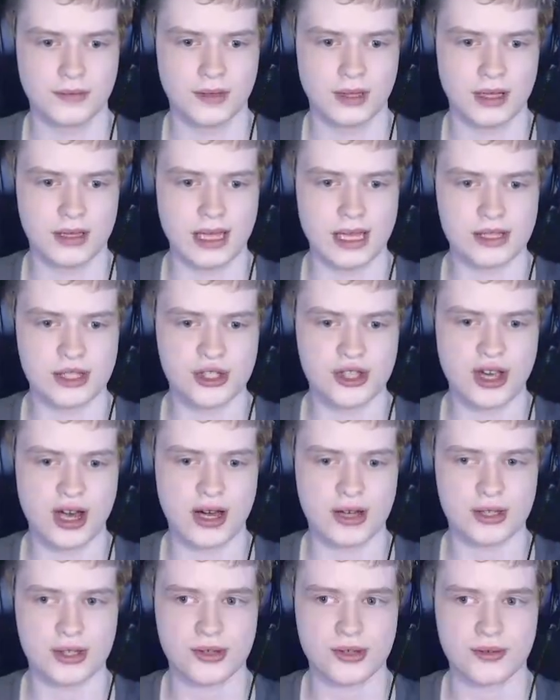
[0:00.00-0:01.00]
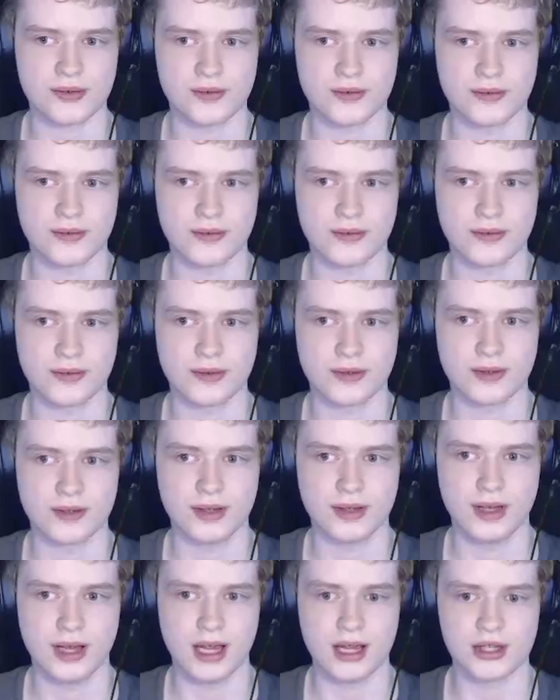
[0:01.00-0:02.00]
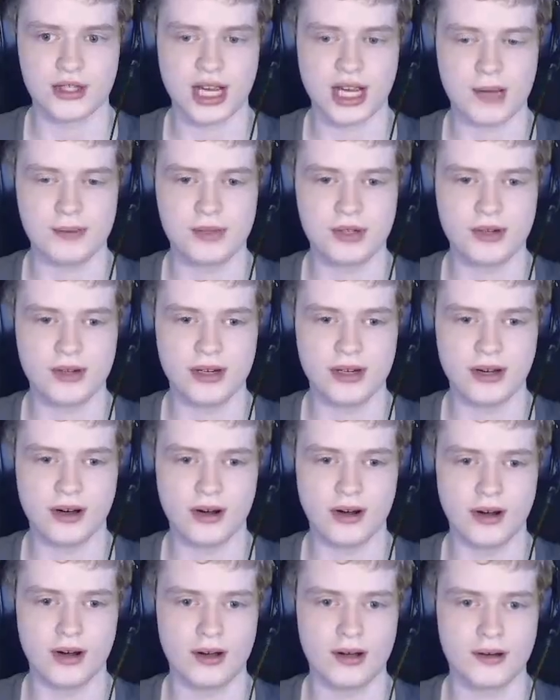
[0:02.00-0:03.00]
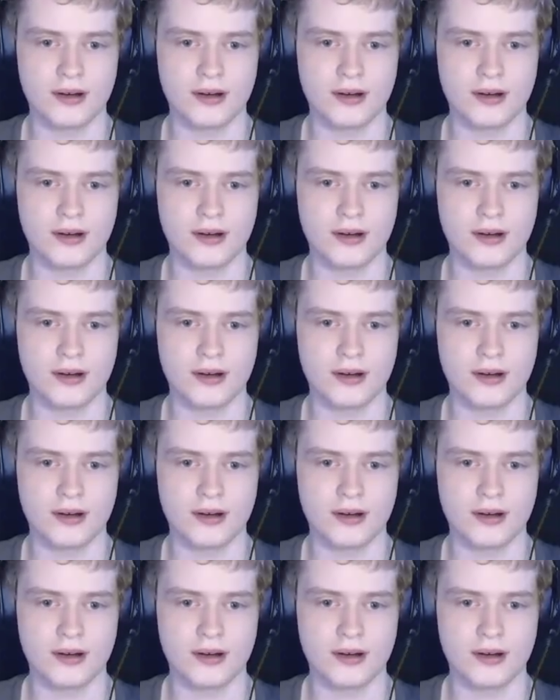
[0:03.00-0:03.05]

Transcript: That sucks. Escape to your car.